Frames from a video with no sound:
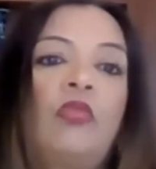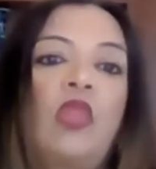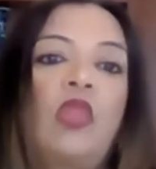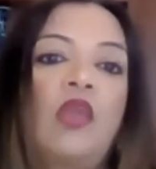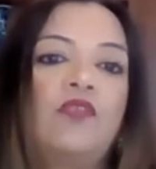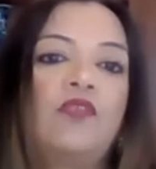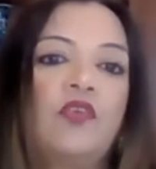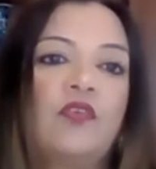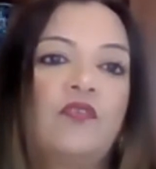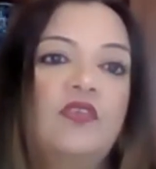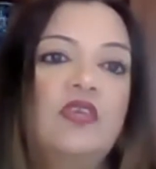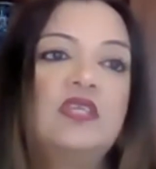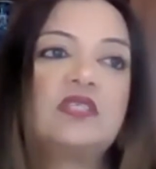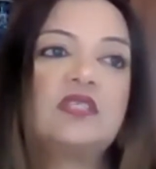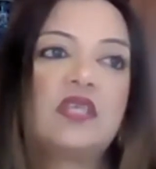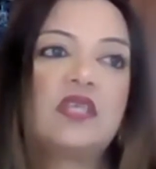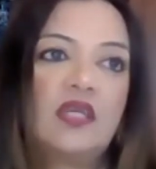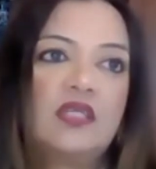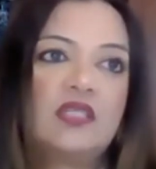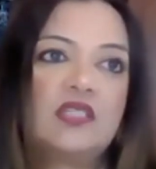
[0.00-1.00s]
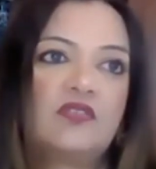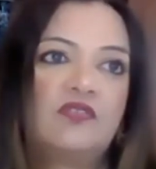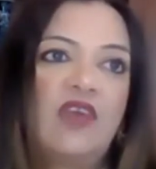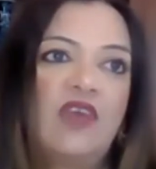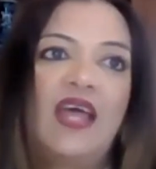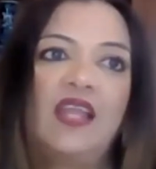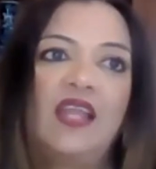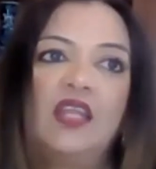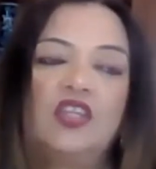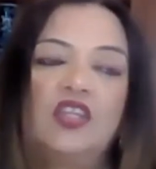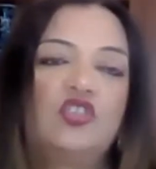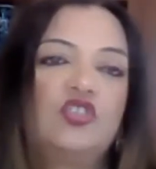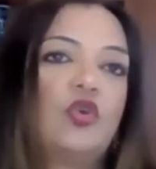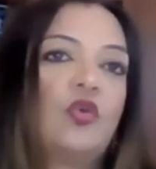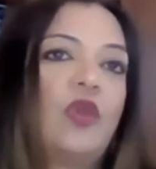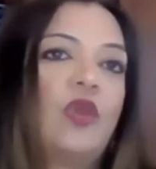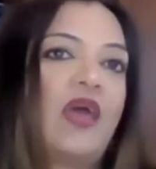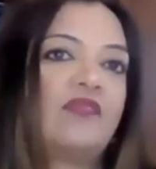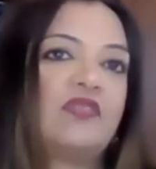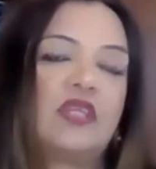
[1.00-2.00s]
If your visa is valid, you
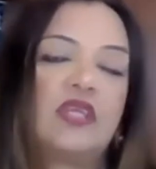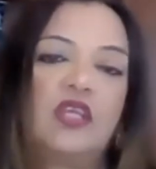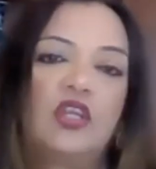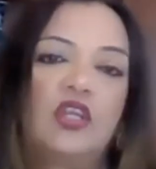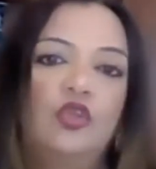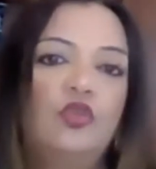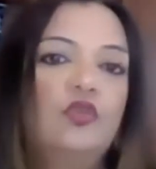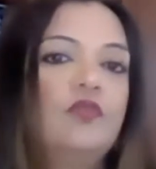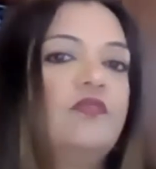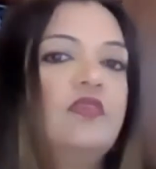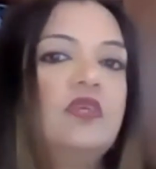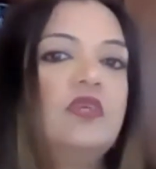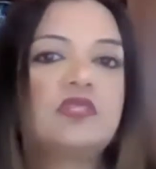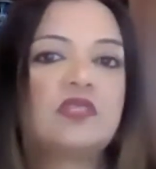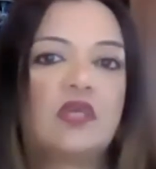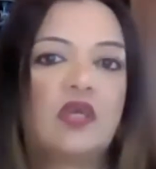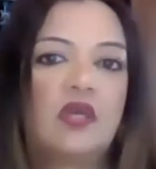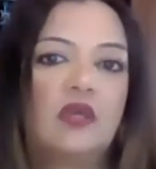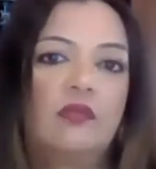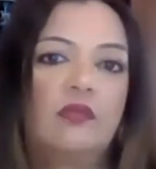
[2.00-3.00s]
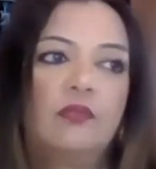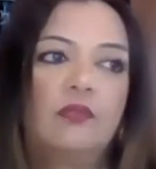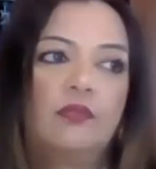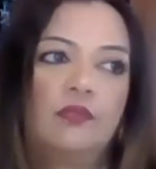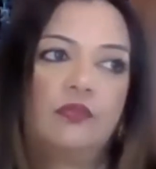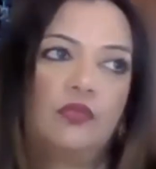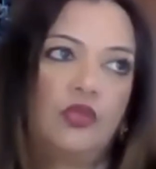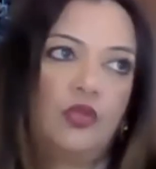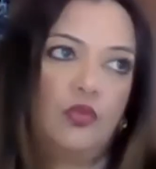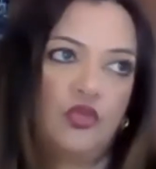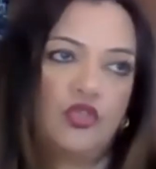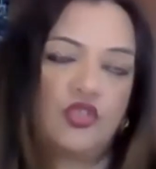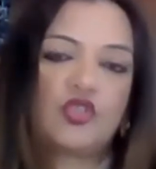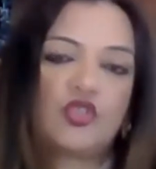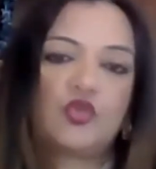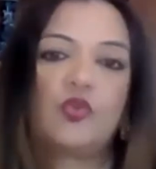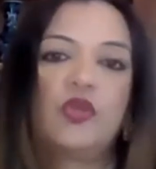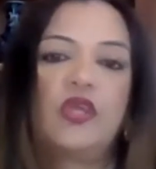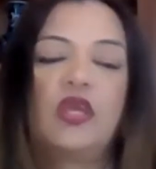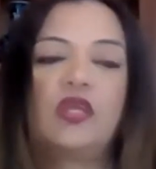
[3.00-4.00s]
don't have to get a new visa. You would
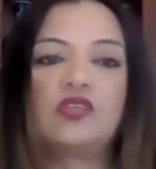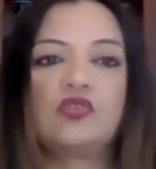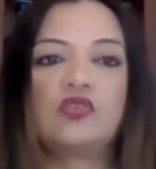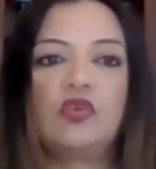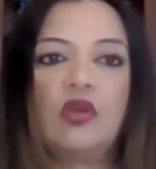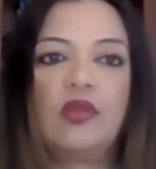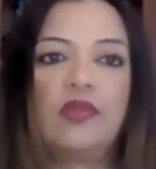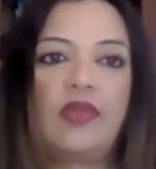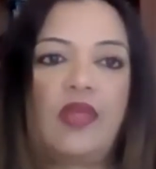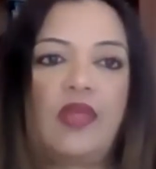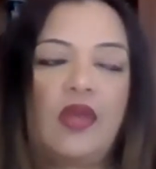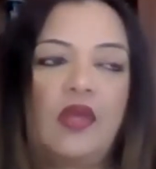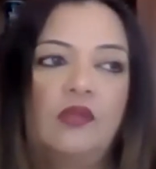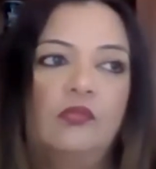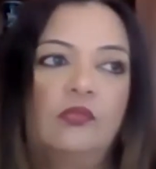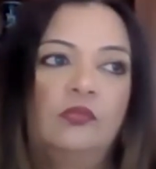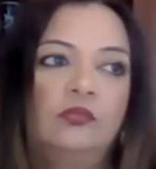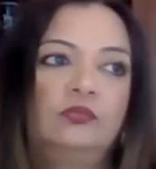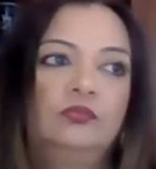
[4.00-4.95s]
just re-enter on that.